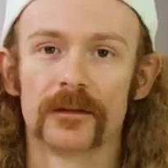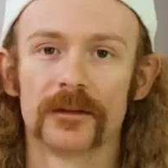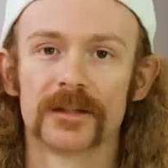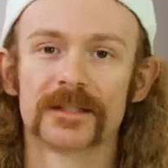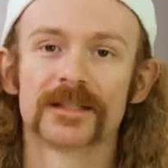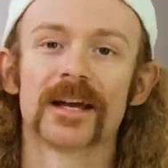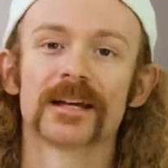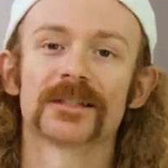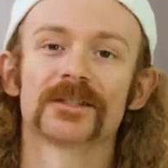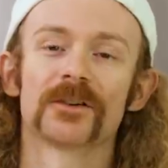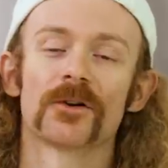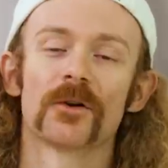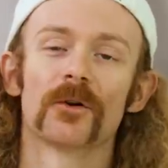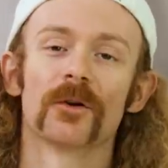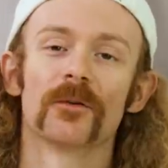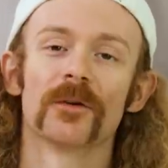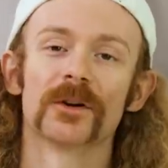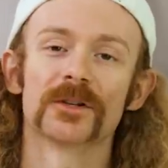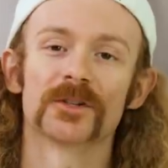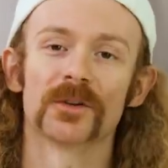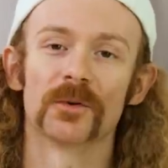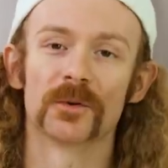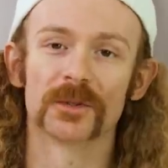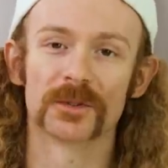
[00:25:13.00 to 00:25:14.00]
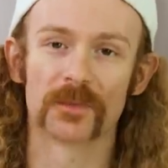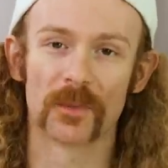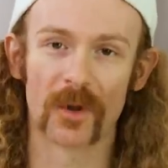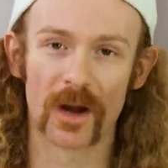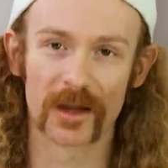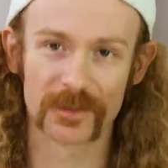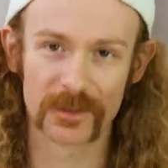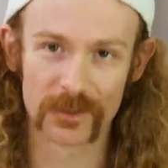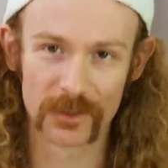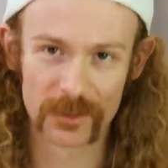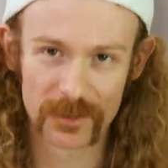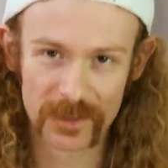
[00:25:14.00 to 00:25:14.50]
This Dexerto original was
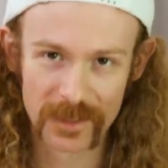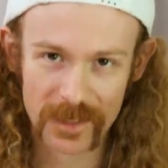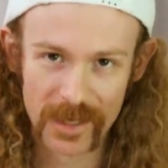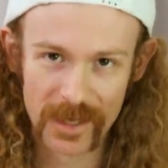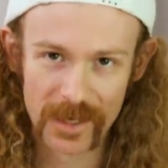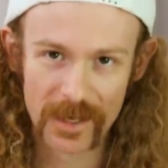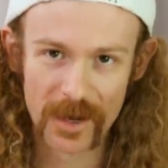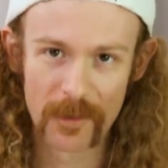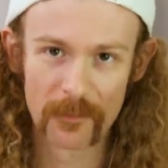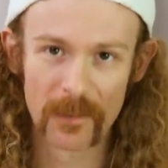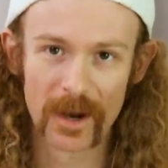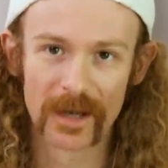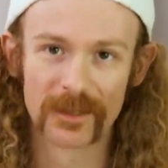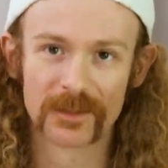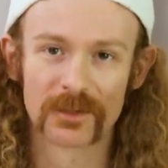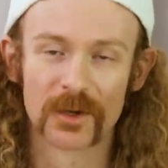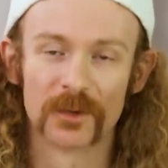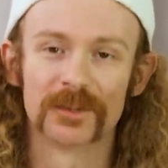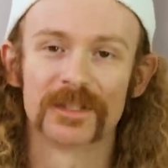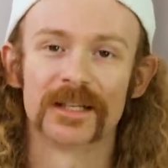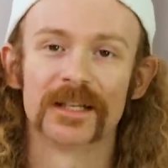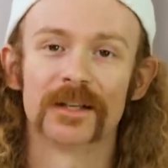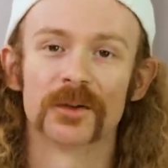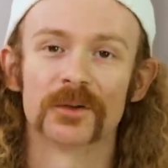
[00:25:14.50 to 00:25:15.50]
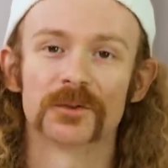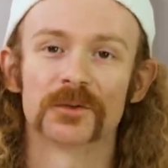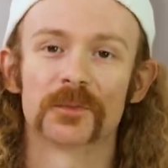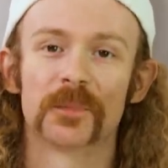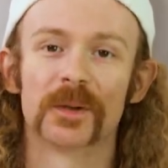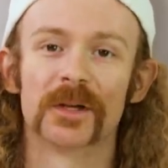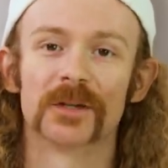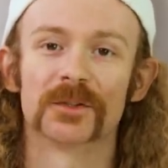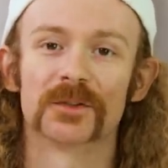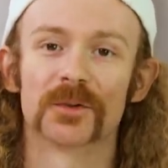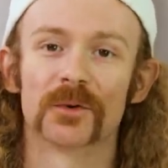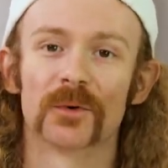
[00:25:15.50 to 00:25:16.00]
brought to you today by Totino's
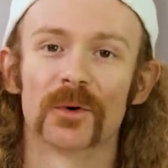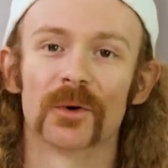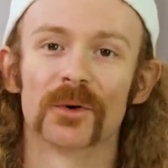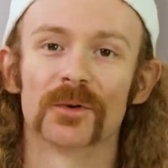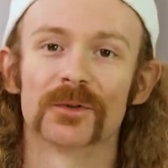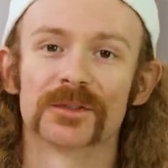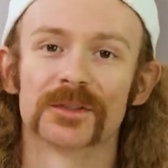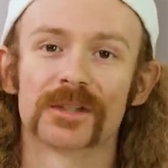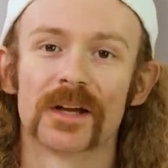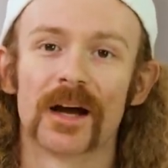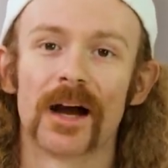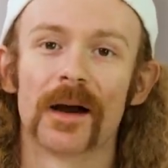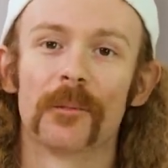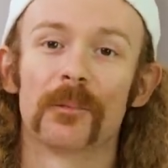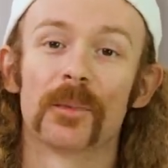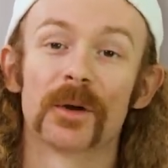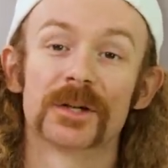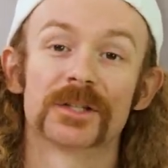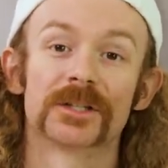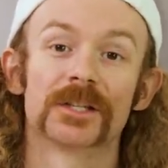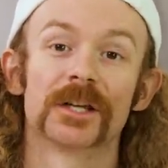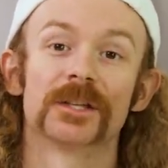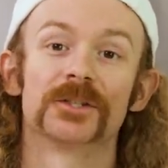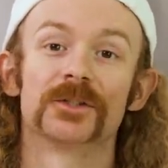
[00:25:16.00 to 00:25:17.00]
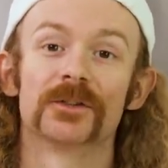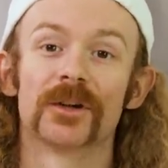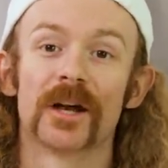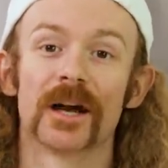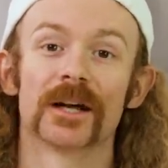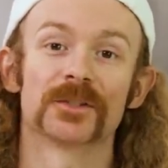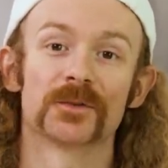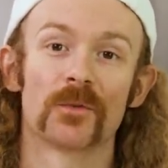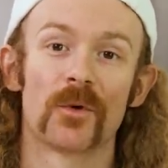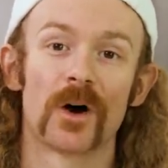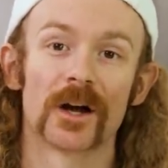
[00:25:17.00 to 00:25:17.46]
Pizza Rolls. I appreciate you guys